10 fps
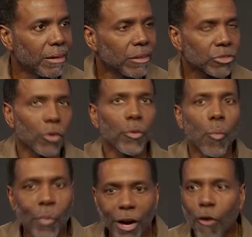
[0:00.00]
So the
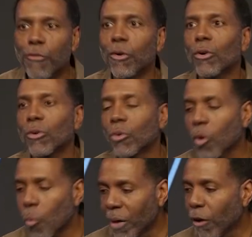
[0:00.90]

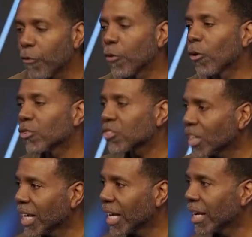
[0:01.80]
willful
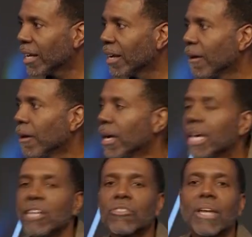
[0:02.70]
sin
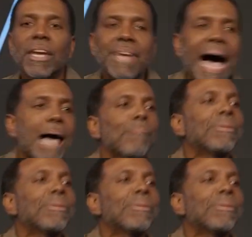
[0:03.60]
is not